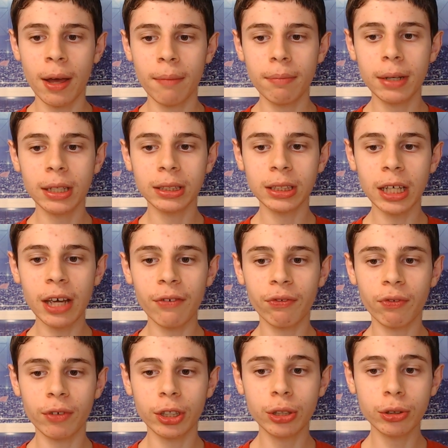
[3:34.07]
Because
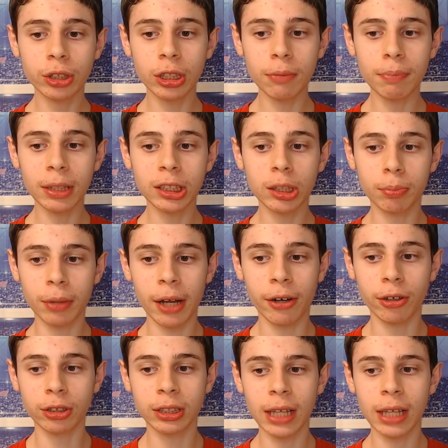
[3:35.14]
if Houston beats the Breakers,